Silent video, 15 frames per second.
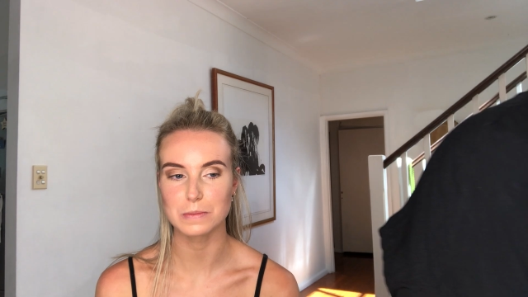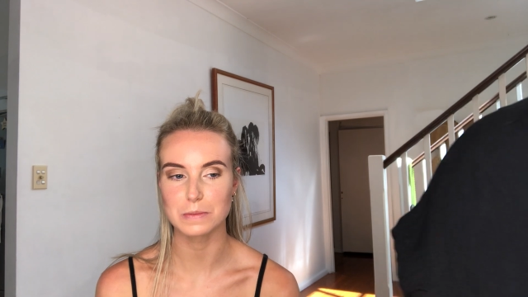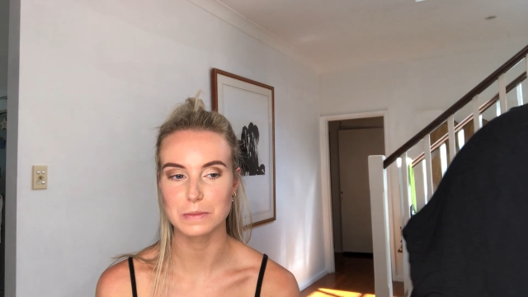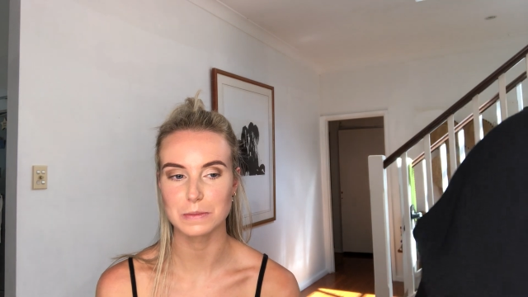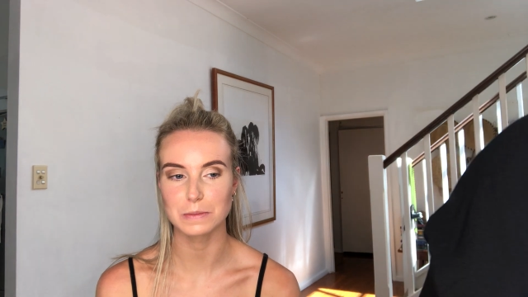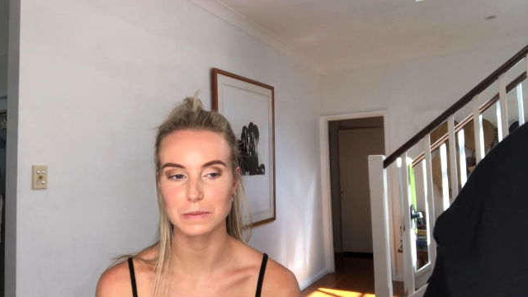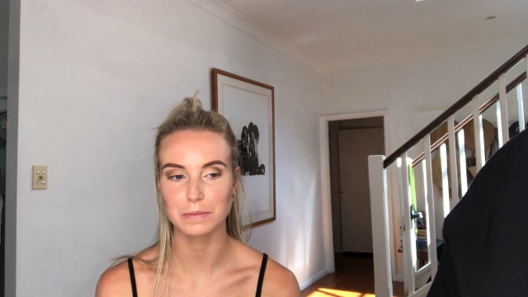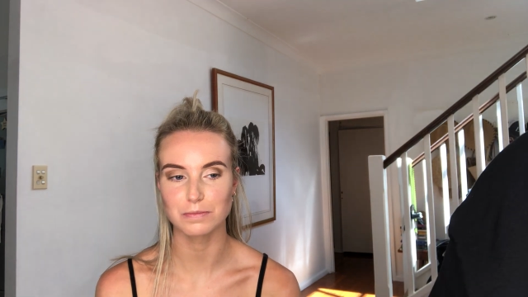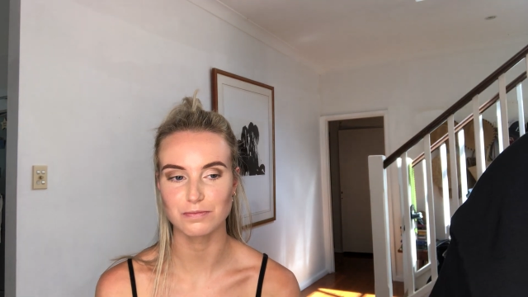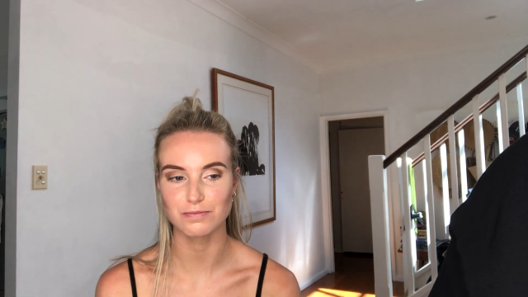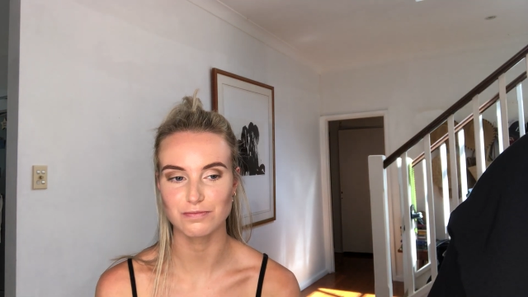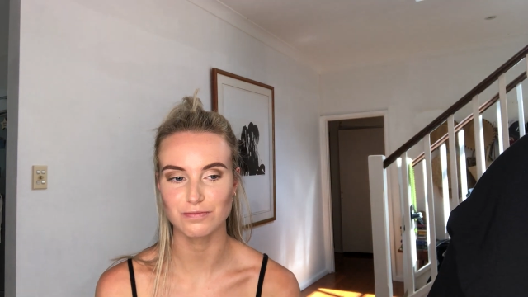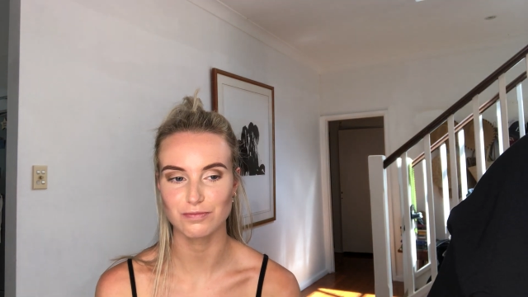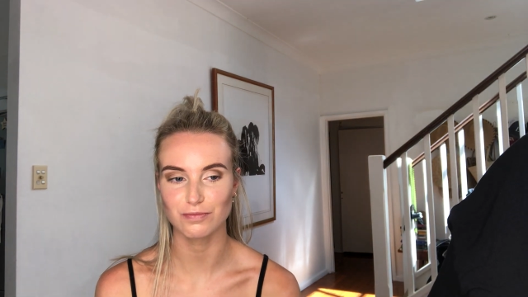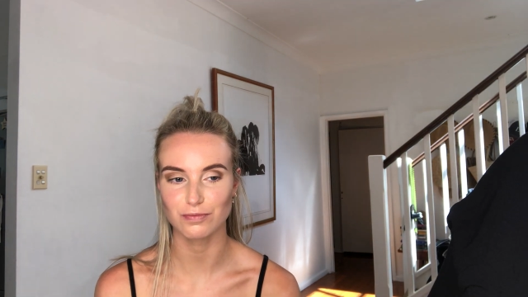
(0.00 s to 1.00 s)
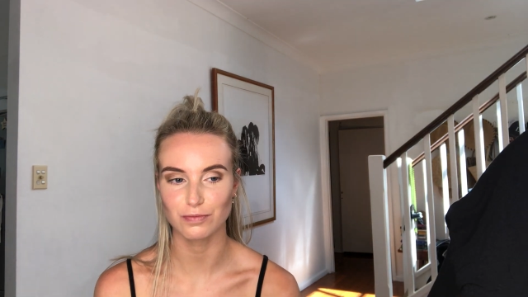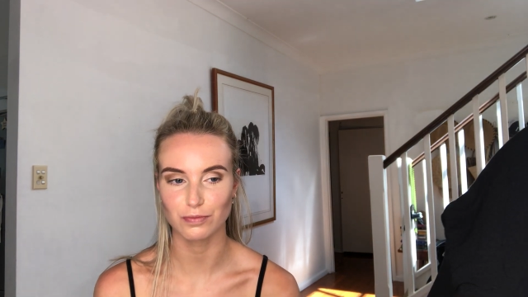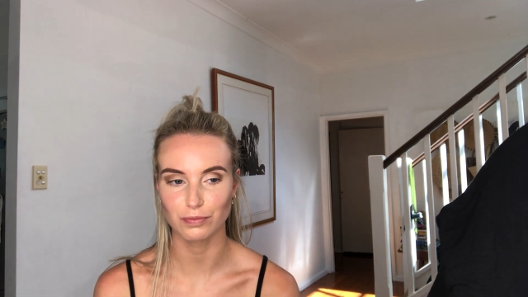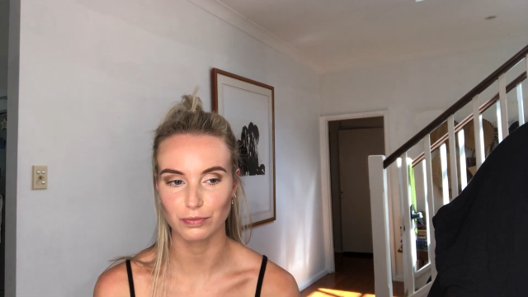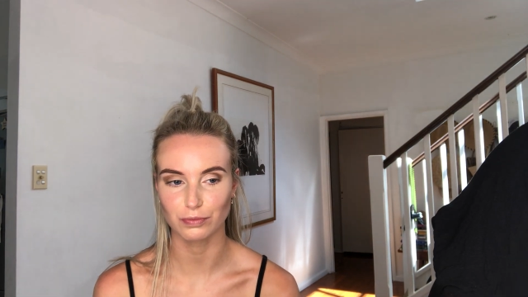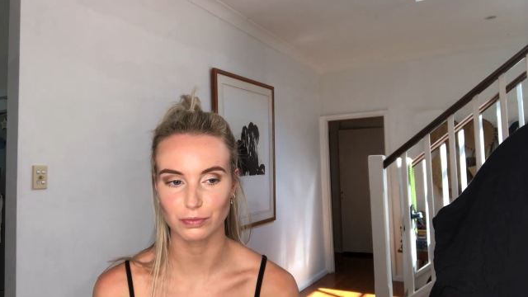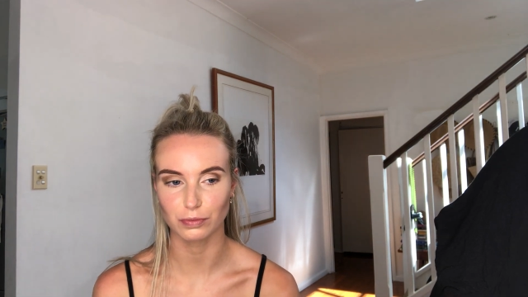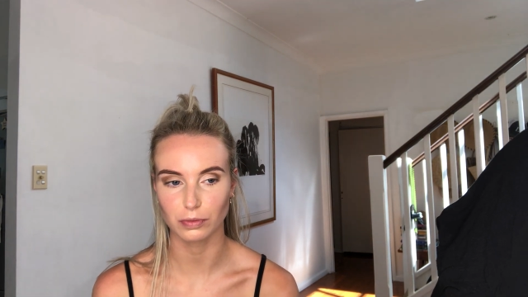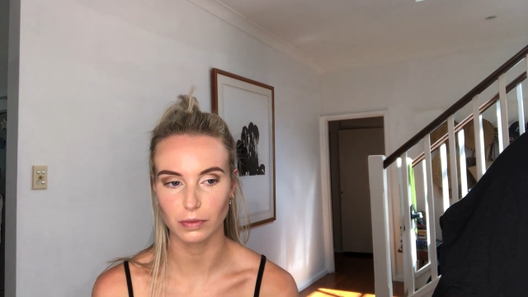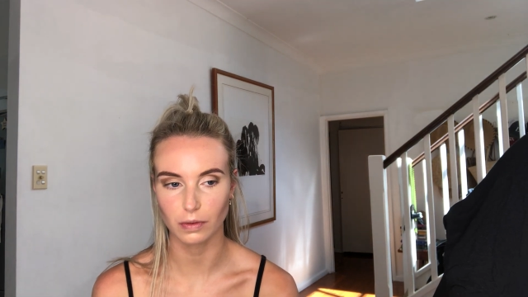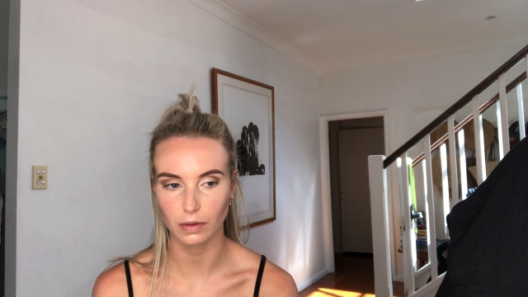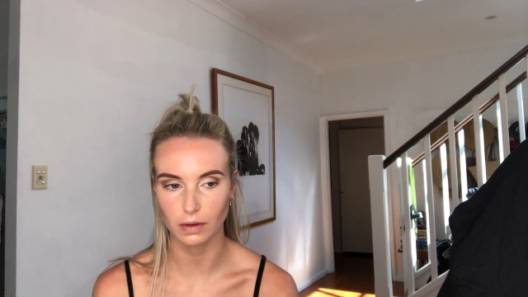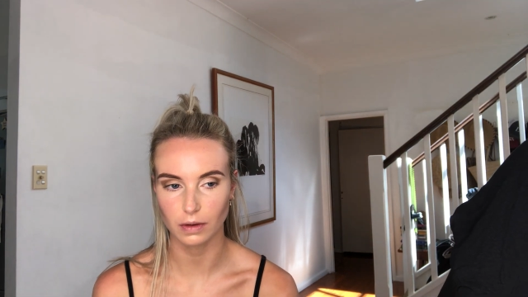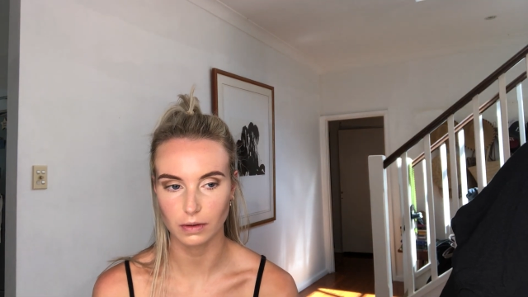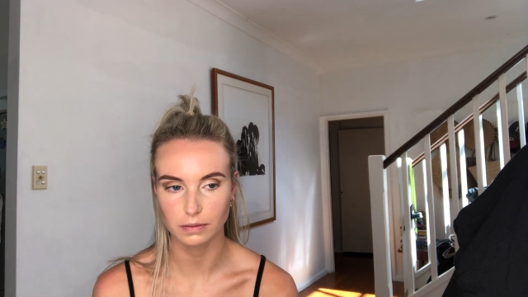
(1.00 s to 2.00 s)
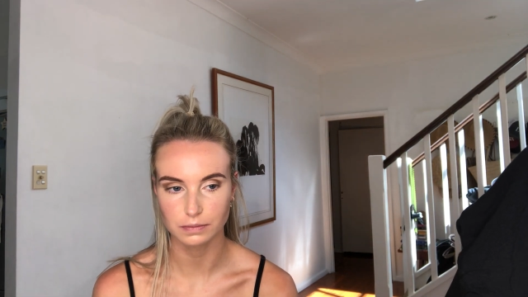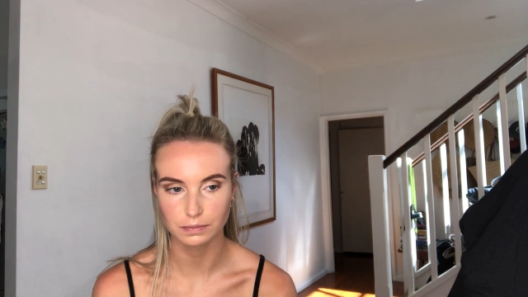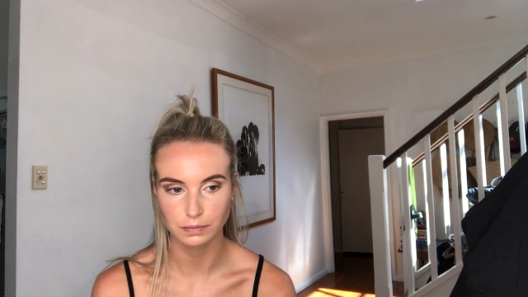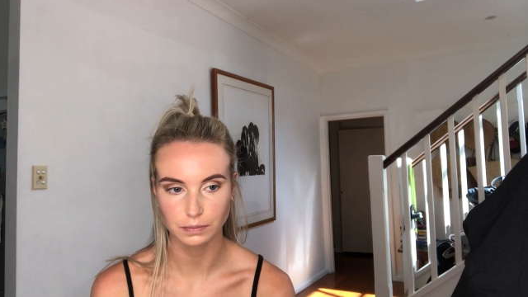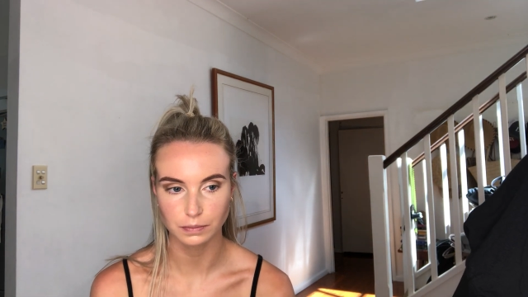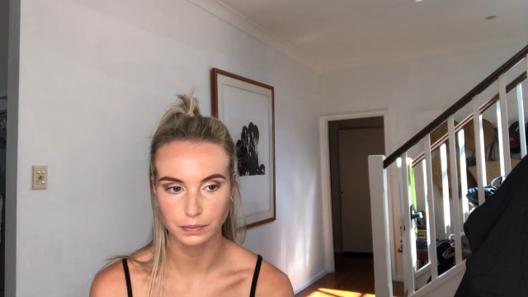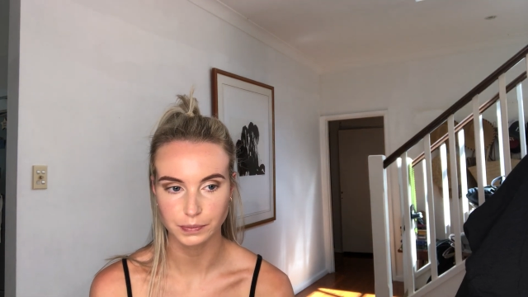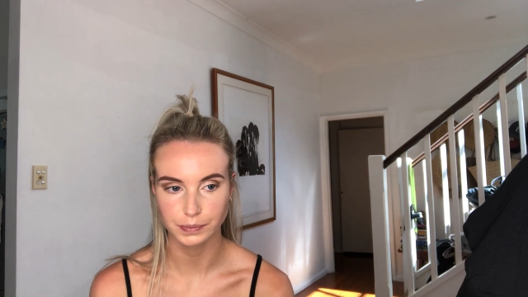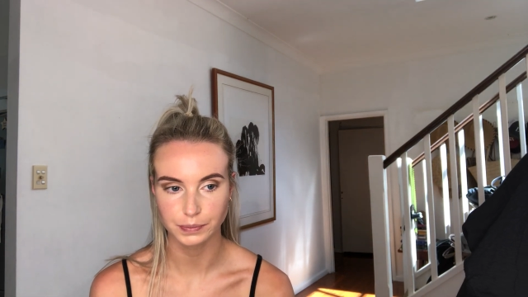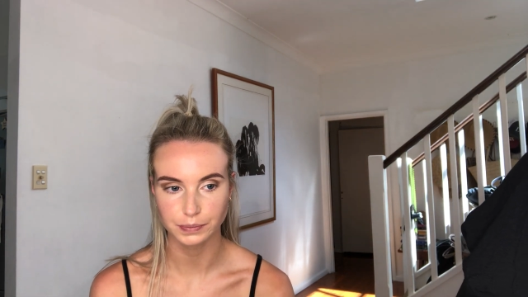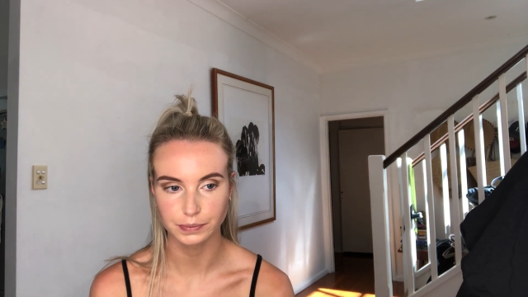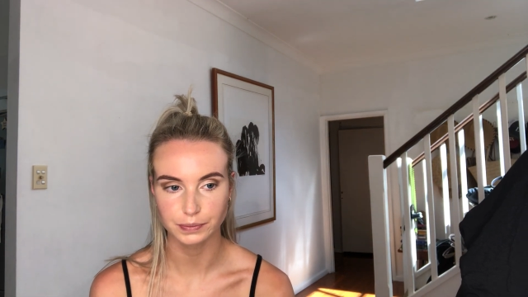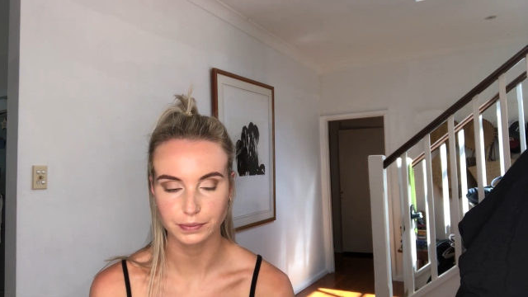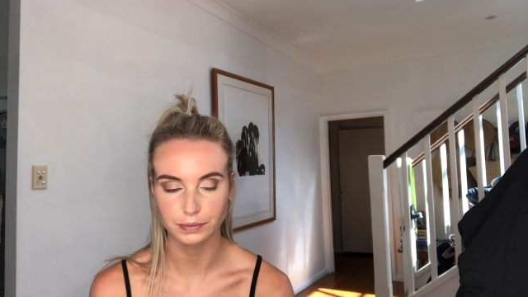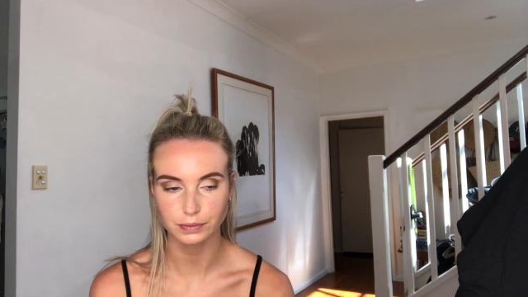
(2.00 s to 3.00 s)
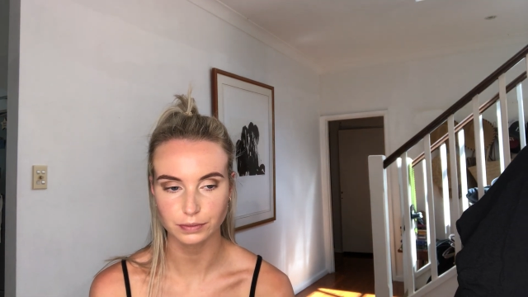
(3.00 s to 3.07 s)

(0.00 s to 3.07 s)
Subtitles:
I'm going to scrape a little bit off into my palette.